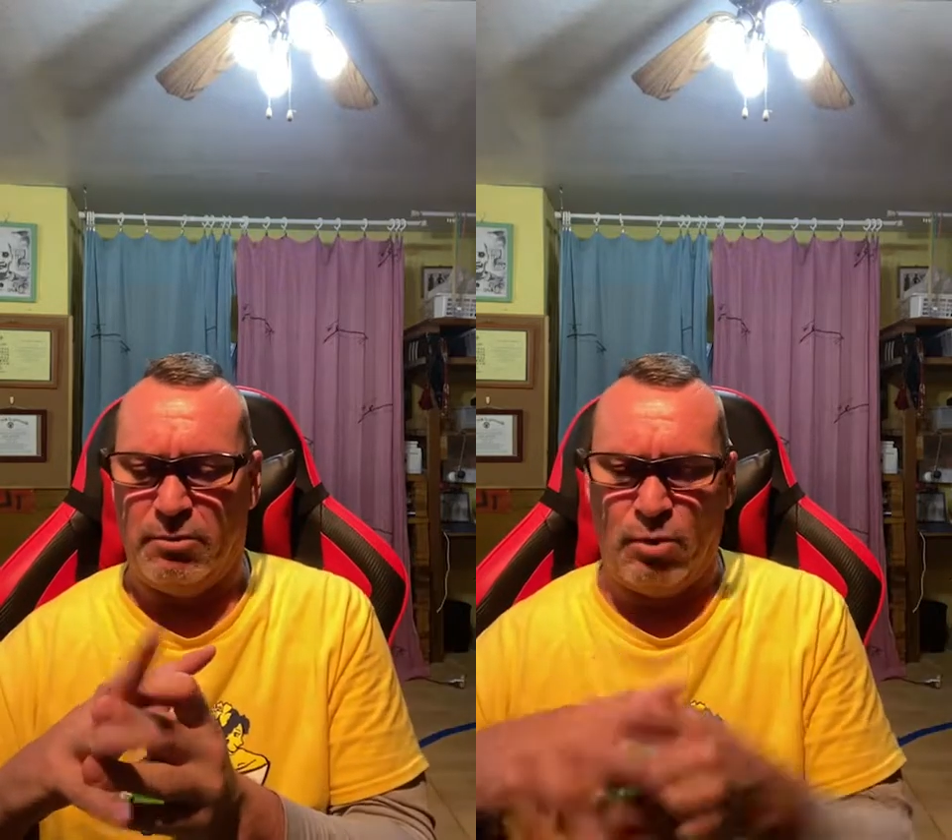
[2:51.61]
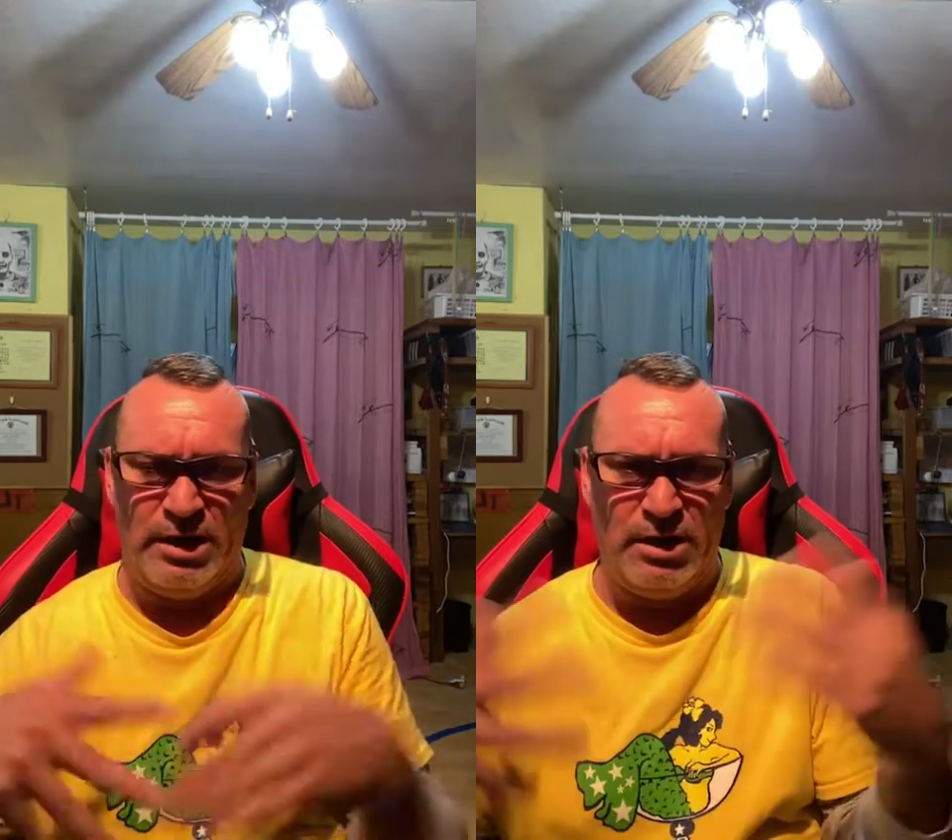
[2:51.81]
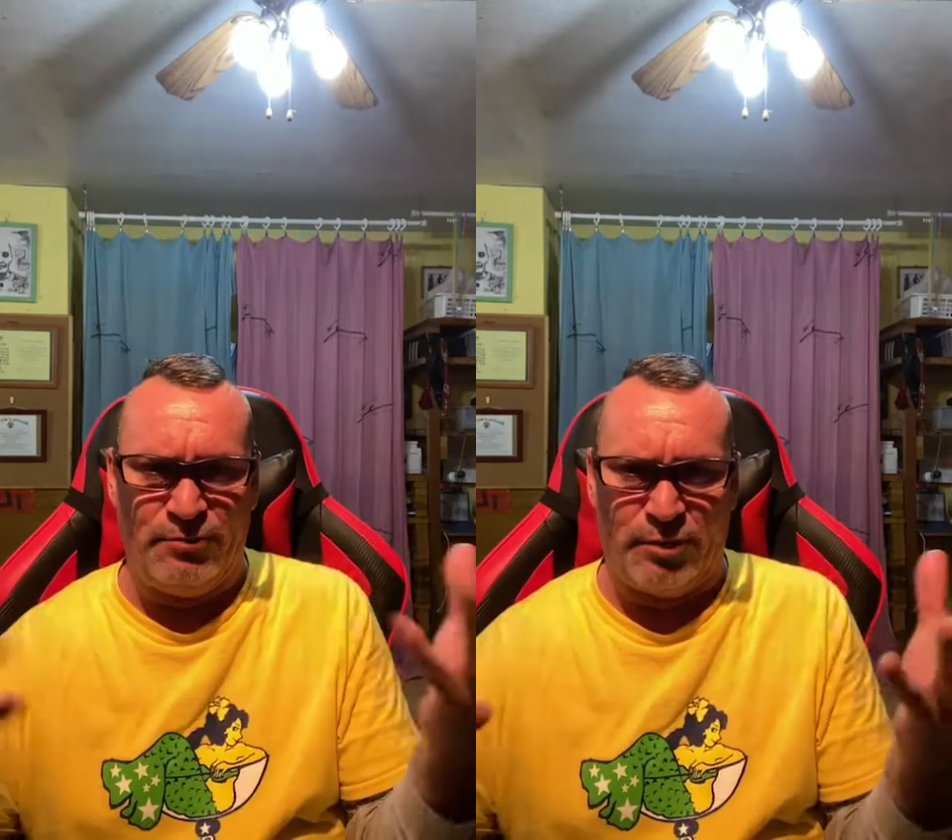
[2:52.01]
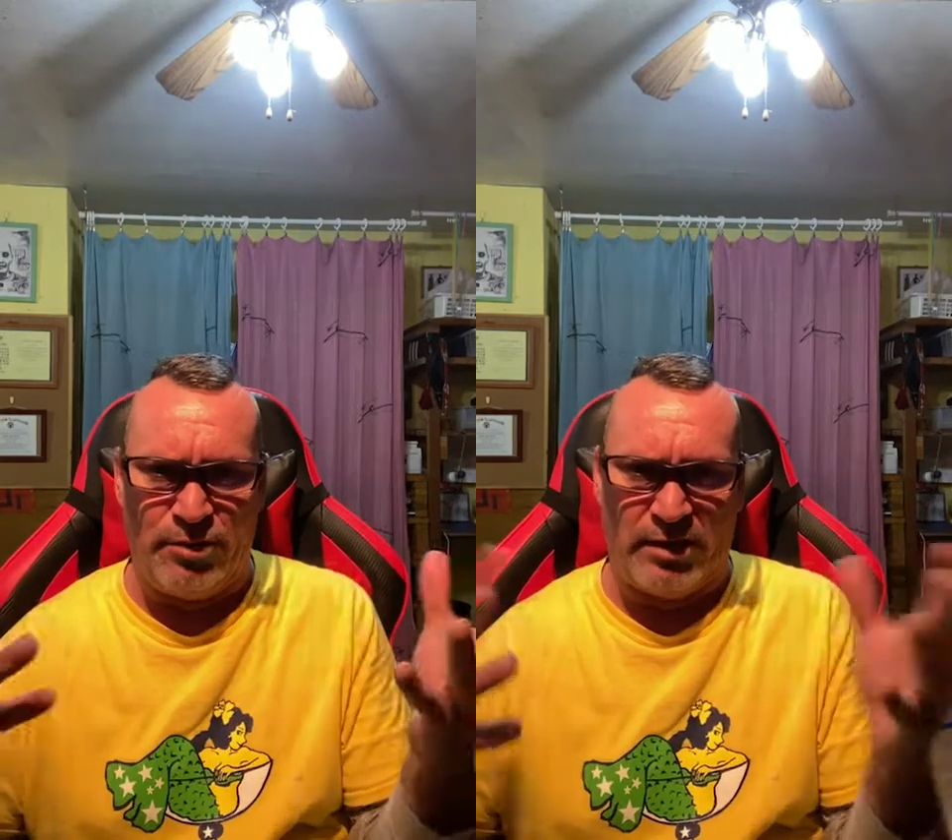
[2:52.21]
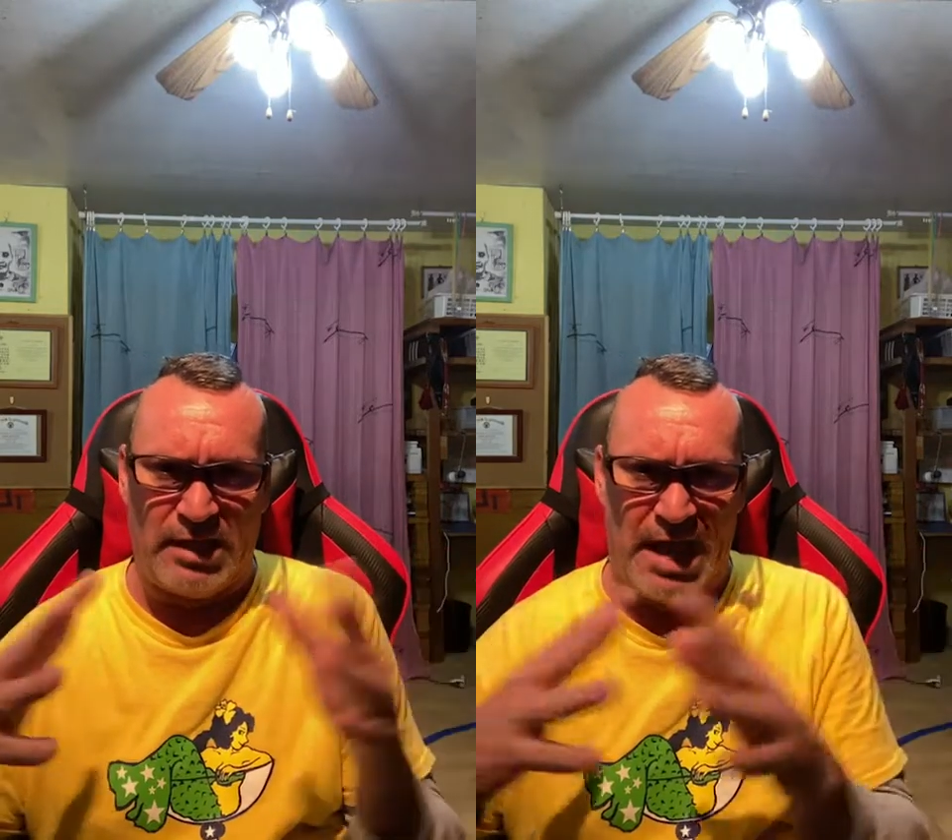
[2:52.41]
waiting for
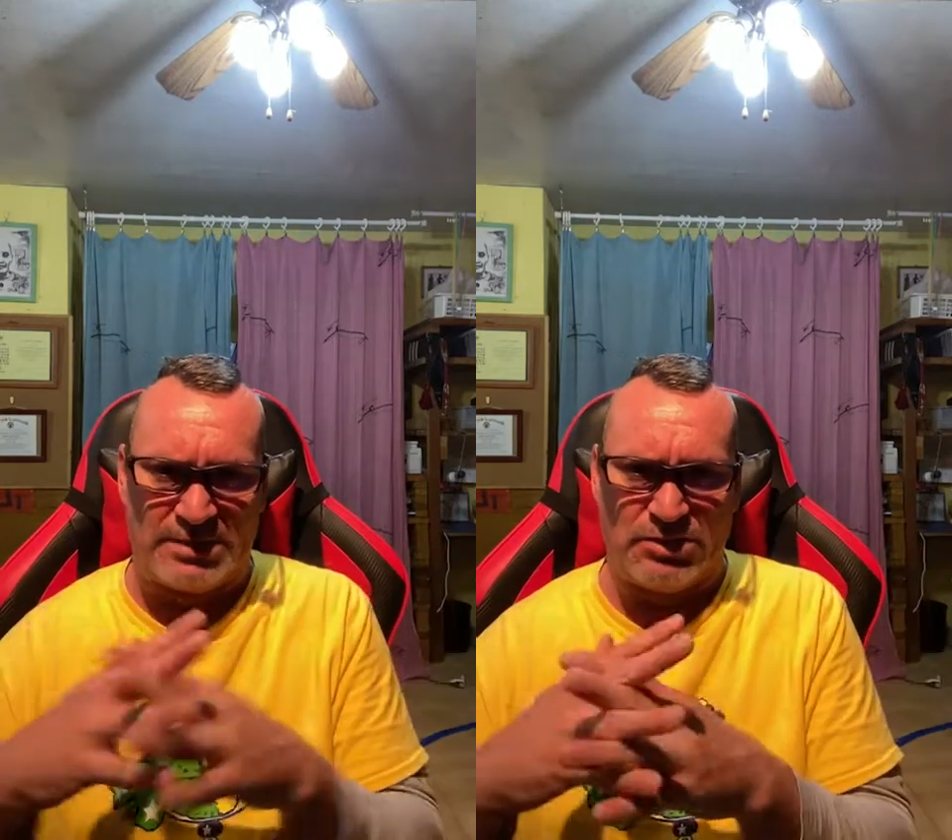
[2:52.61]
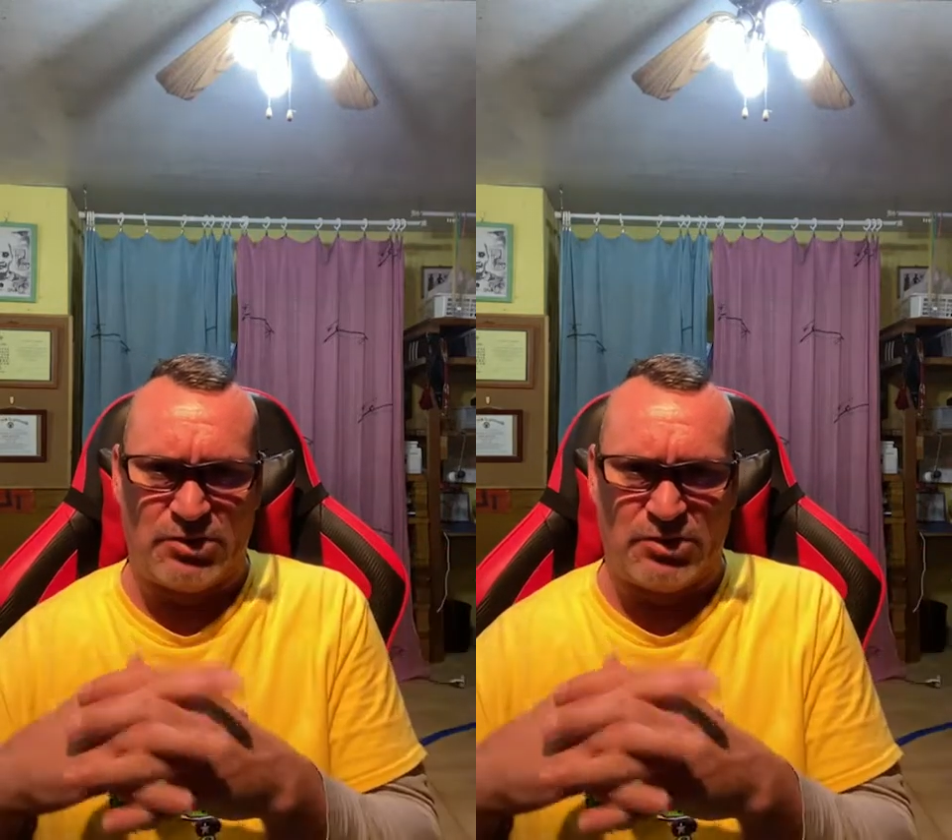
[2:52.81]
the classes